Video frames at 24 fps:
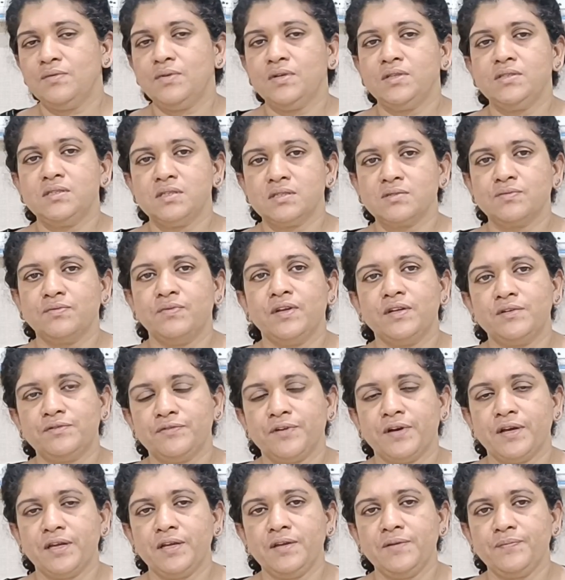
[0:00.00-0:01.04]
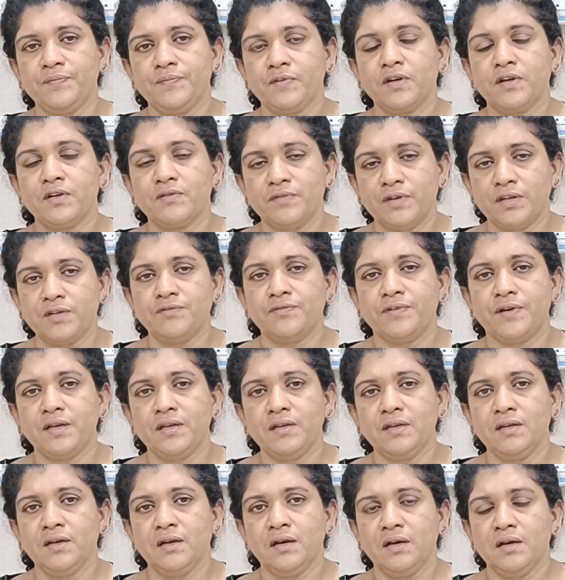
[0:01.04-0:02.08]
We are verifying
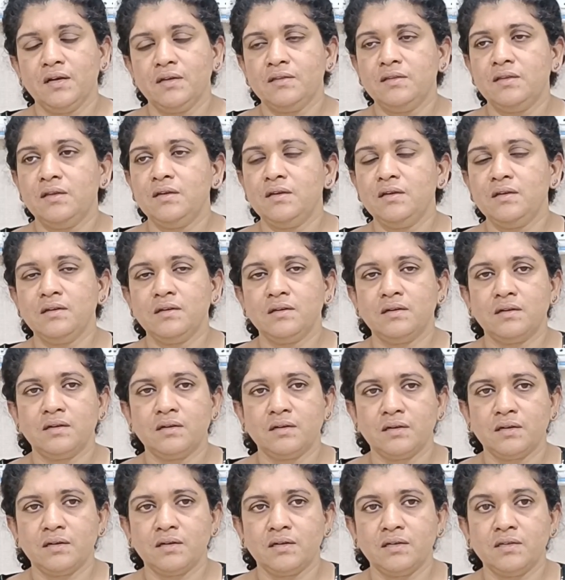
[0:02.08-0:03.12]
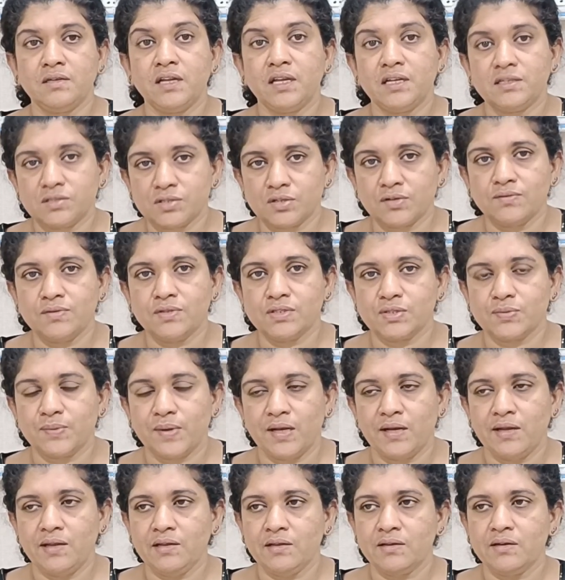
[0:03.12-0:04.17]
the nature of the
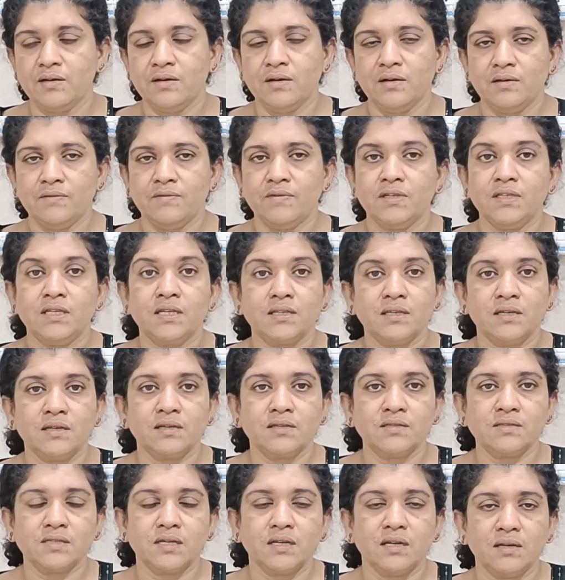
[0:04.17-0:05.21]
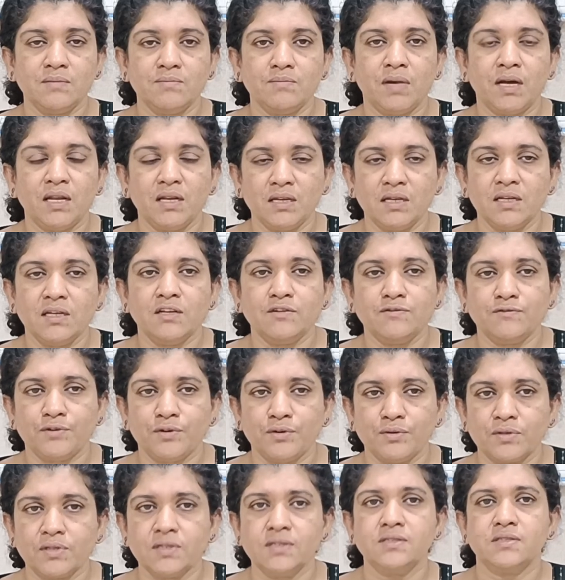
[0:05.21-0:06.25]
swelling, whether there is any malignant
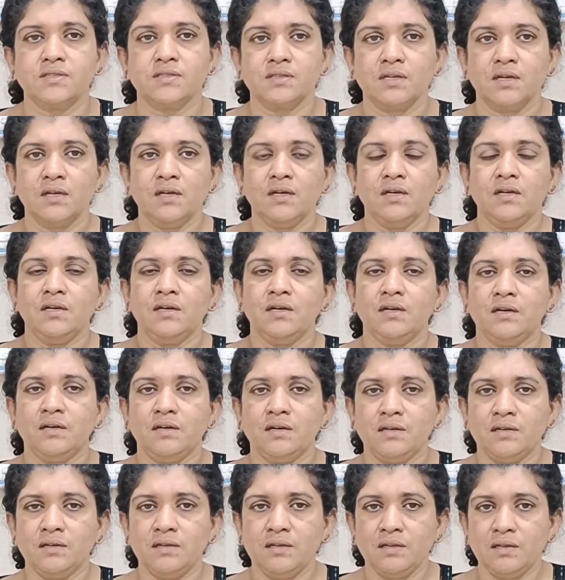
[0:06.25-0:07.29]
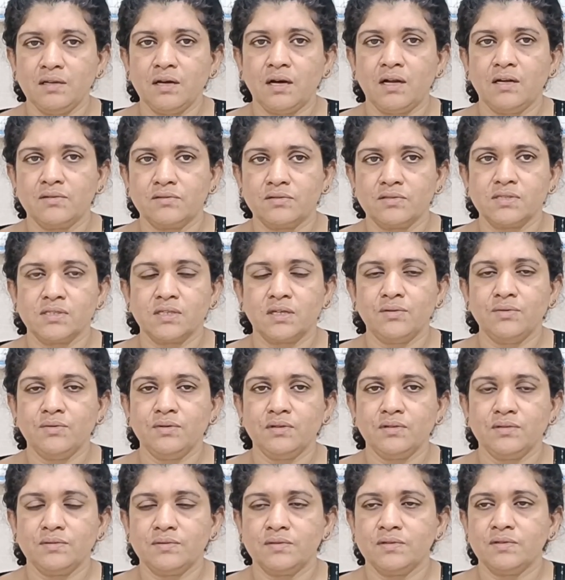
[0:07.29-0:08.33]
focus in
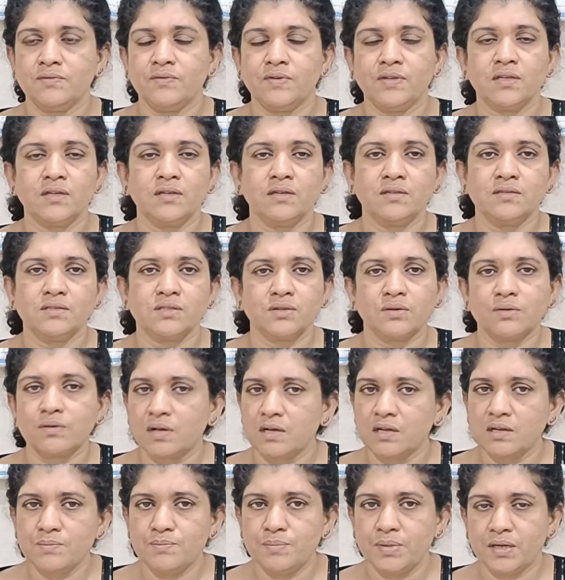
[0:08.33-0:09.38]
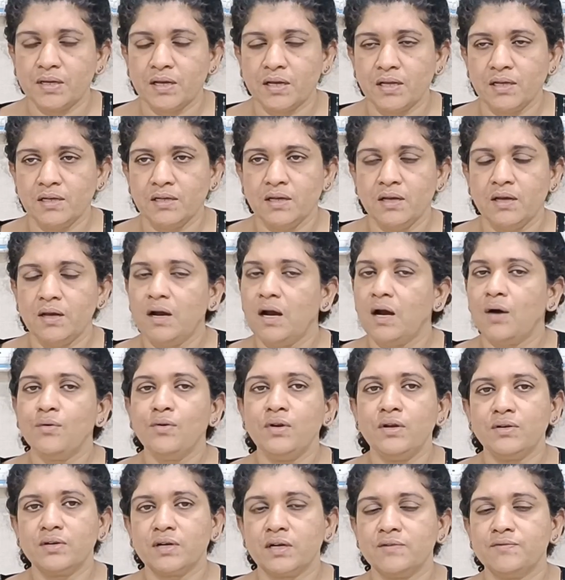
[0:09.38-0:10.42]
ultrasound, whether it is totally benign. How
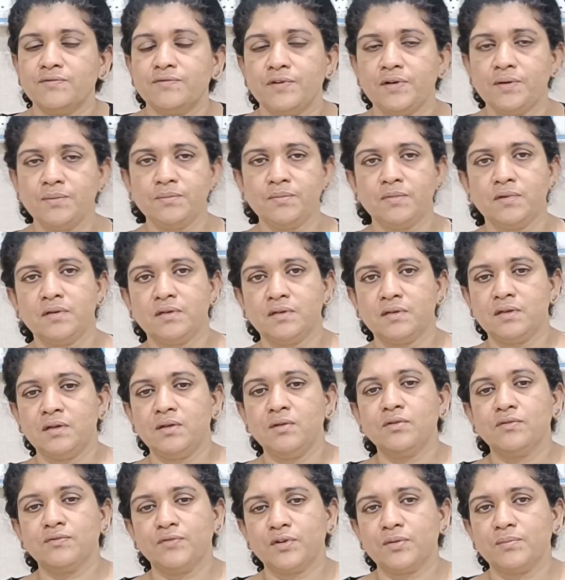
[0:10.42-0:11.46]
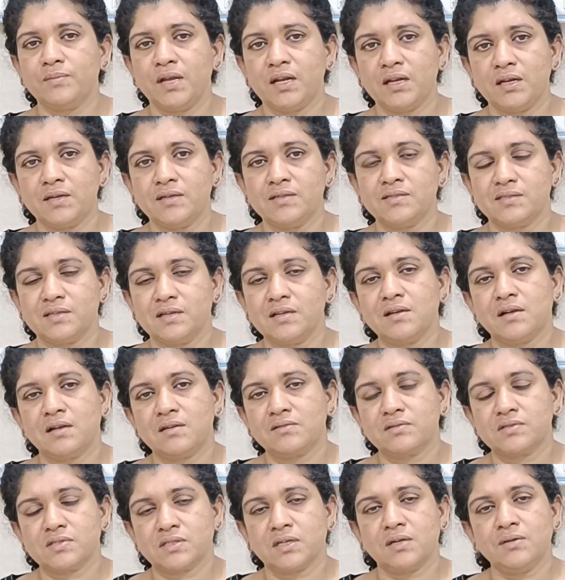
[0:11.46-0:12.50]
will you look for malignancy in
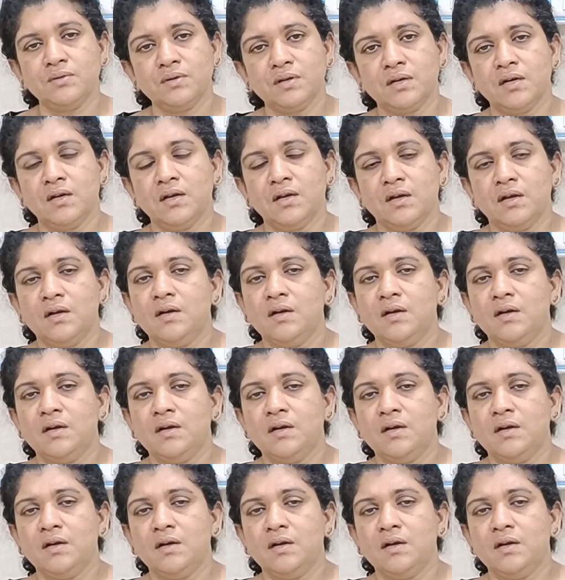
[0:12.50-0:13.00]
ultrasound?